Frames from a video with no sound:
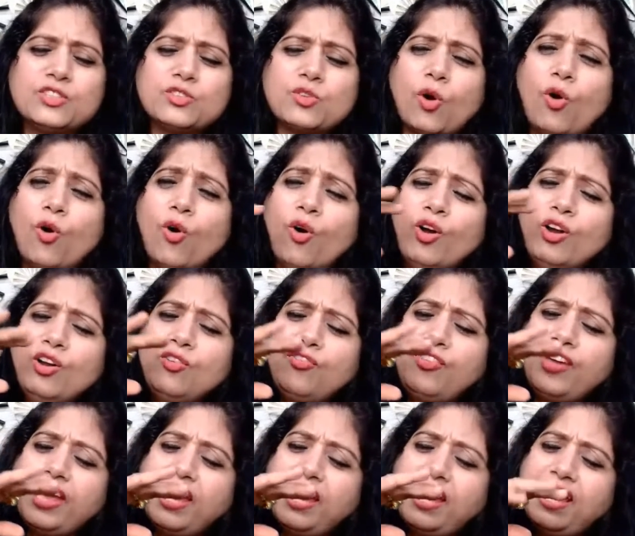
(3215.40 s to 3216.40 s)
which is
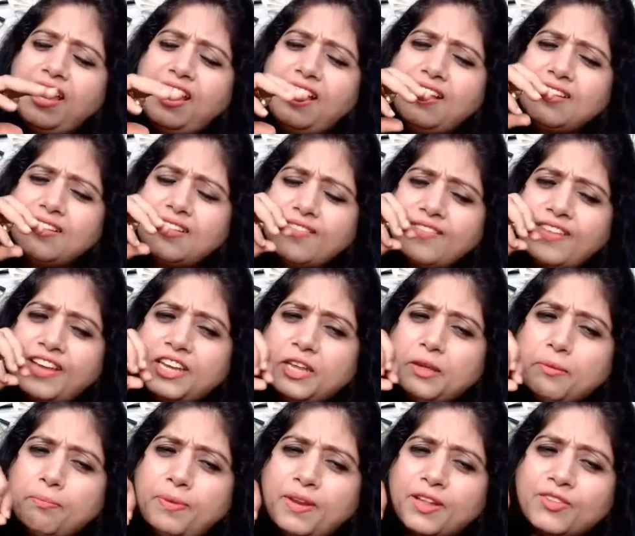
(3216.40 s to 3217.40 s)
always
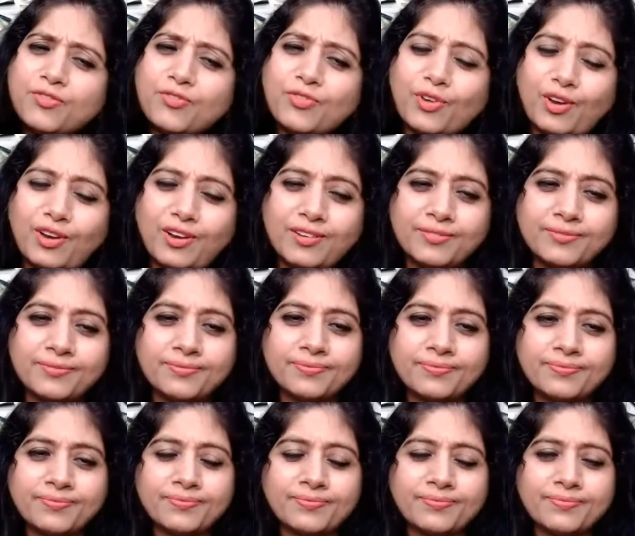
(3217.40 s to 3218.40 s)
very blissful,
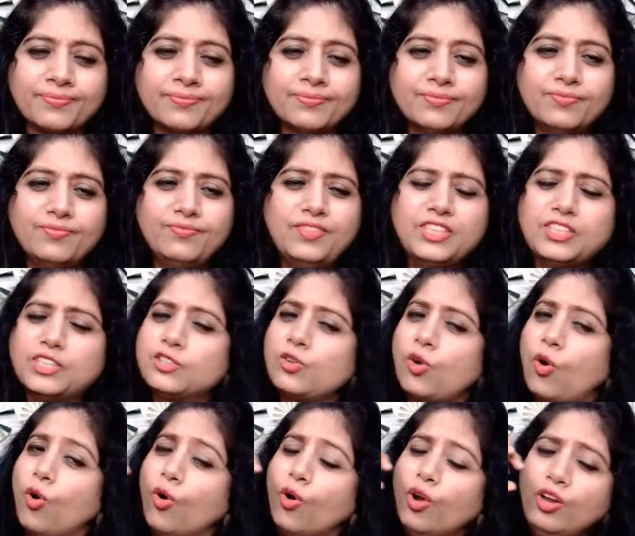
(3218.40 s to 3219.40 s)
which
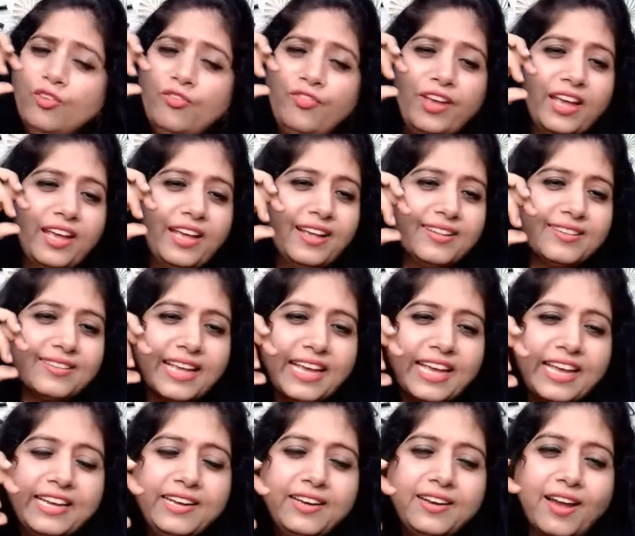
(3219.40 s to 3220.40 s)
is
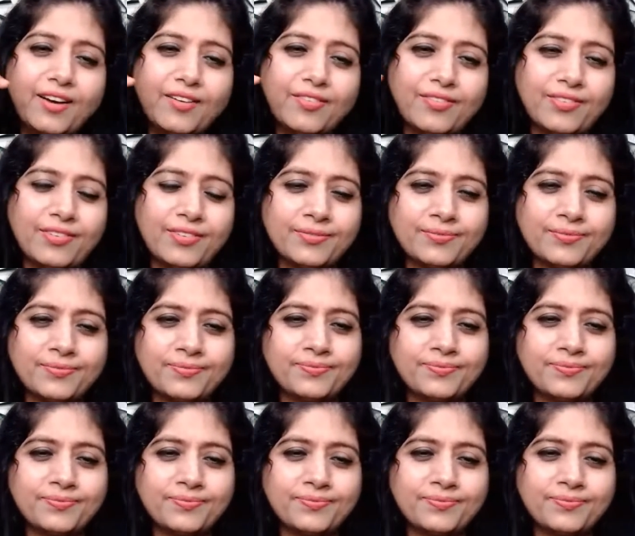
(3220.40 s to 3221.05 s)
always in love.